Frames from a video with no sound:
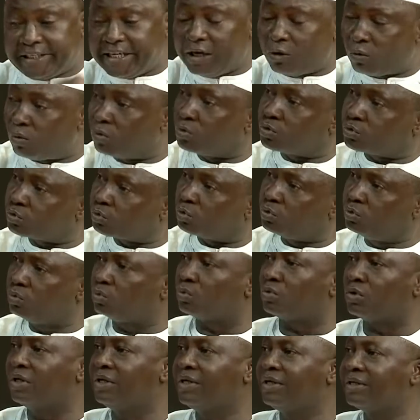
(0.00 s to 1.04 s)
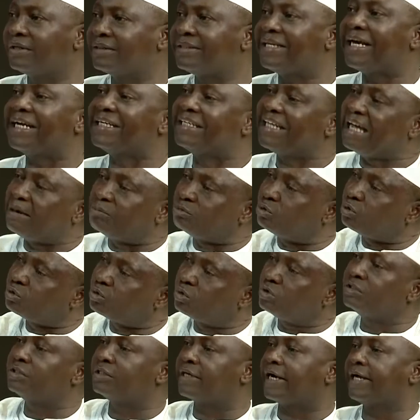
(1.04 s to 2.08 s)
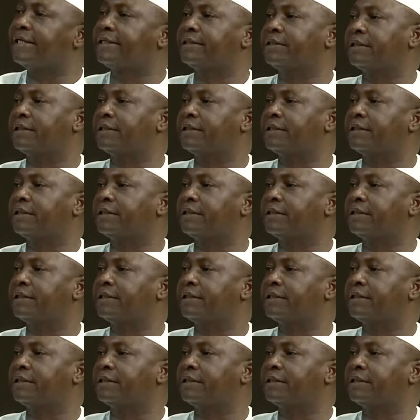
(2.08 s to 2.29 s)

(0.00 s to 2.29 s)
also know that they have not done the right thing.